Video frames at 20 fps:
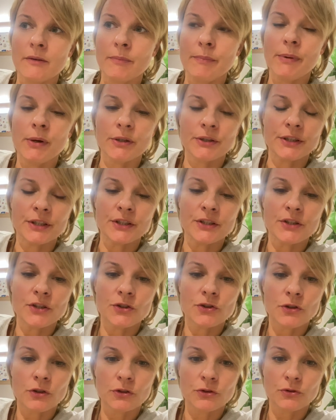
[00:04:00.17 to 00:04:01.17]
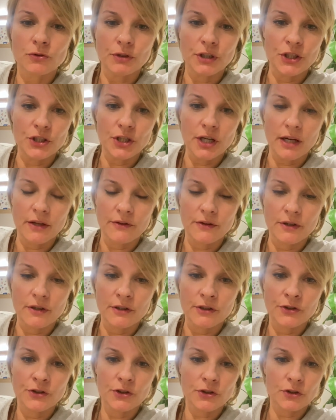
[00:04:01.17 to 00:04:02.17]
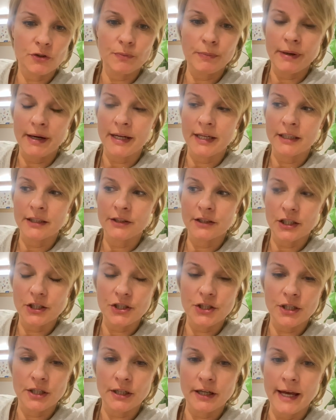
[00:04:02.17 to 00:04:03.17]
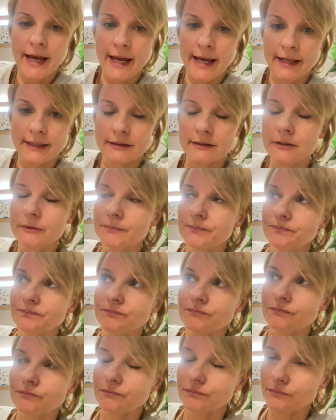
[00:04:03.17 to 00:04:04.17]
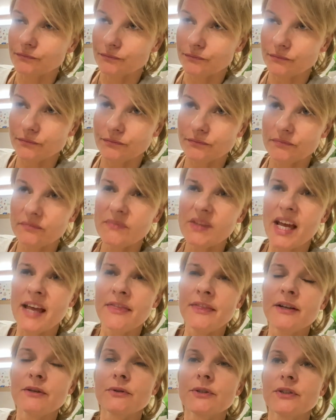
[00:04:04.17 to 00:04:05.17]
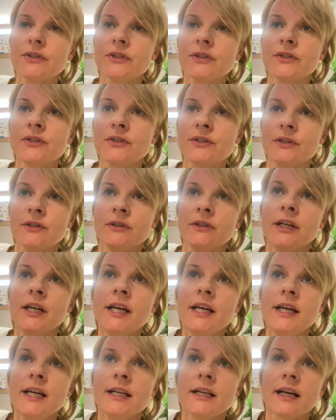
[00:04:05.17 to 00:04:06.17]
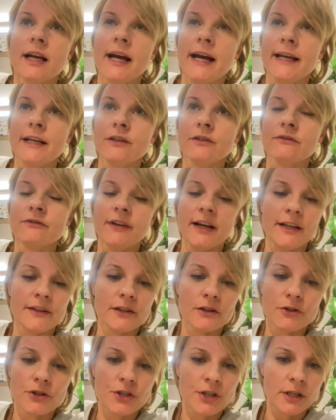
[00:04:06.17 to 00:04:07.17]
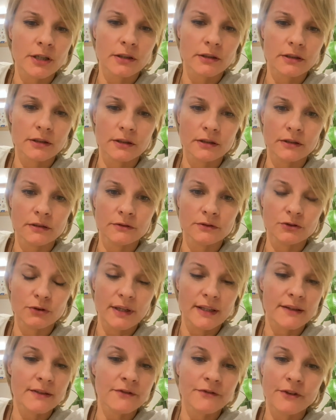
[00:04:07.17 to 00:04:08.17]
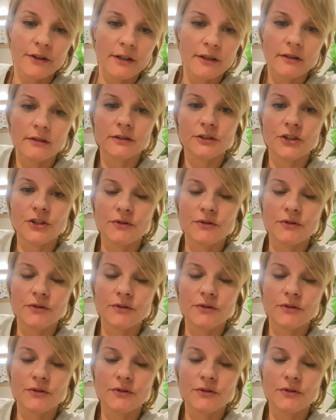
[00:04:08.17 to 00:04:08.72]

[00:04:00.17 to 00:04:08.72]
bodies talk to each other just by touching a hand, and there was this kind of energy transfer.